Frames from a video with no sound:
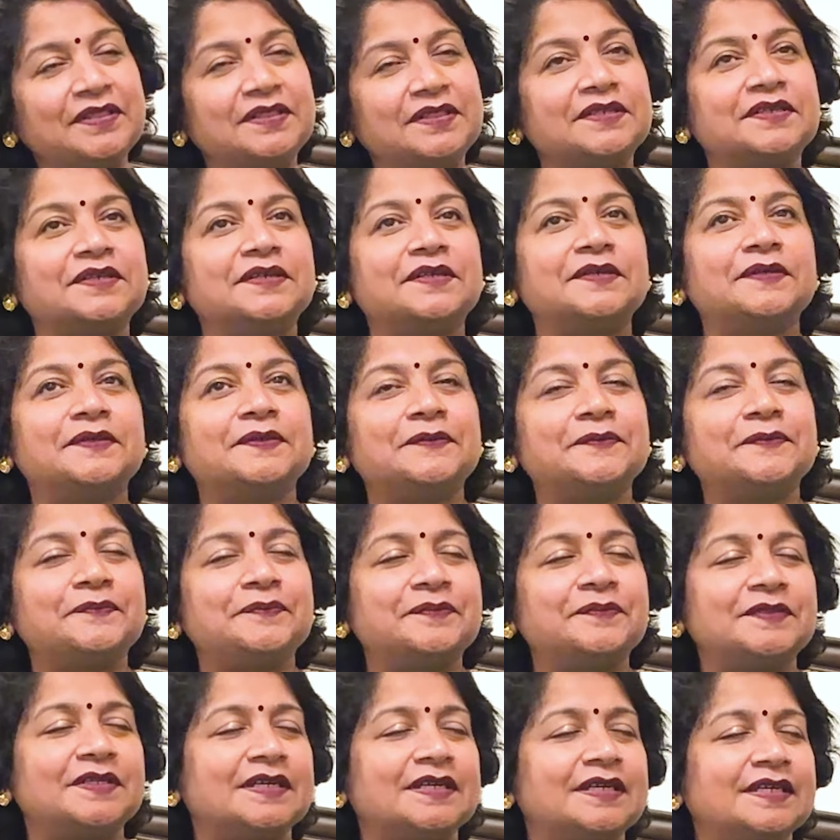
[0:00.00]

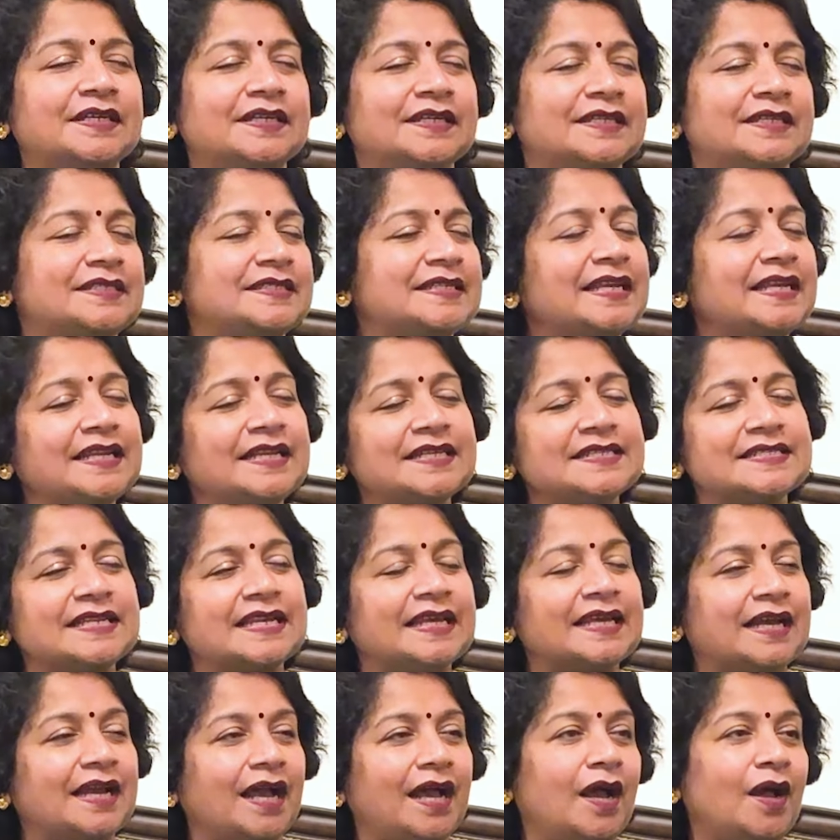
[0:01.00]
Arvind, tell us,
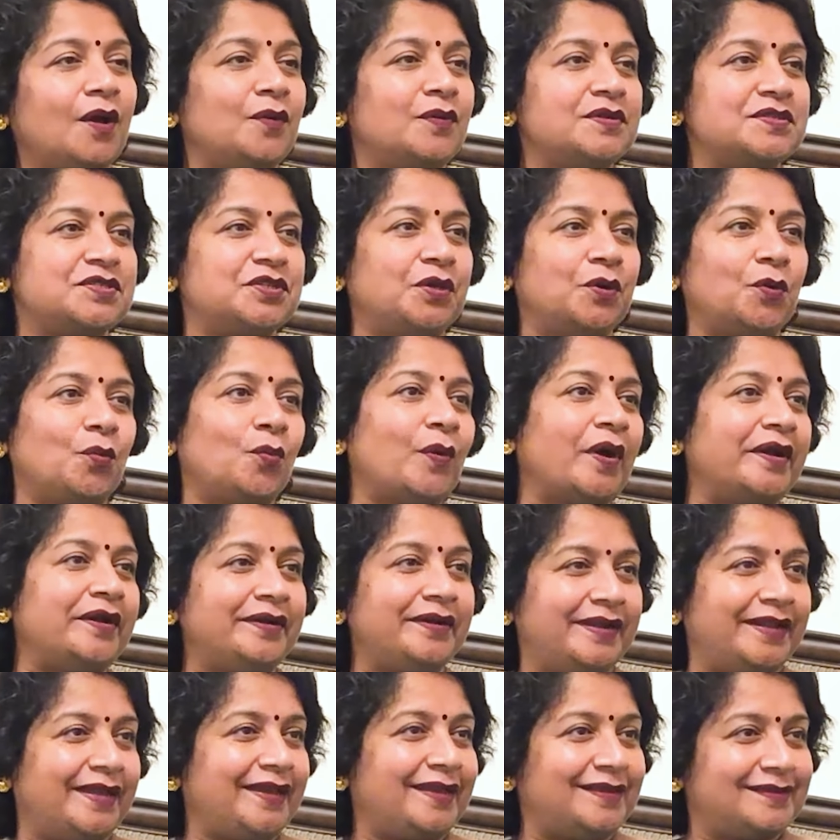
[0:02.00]
like, how is your
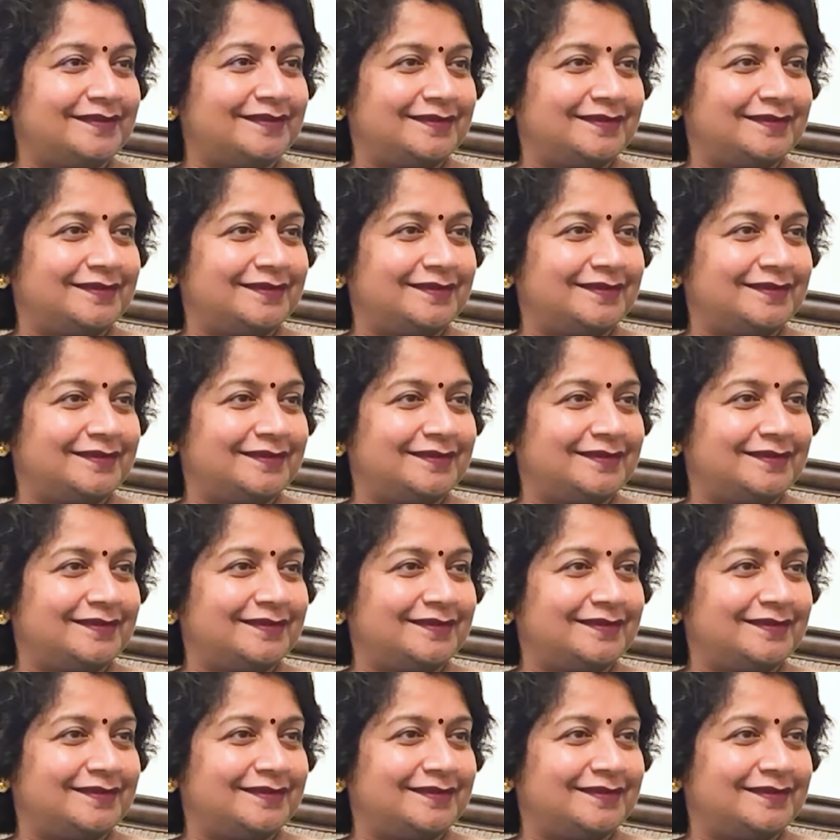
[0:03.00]
one day?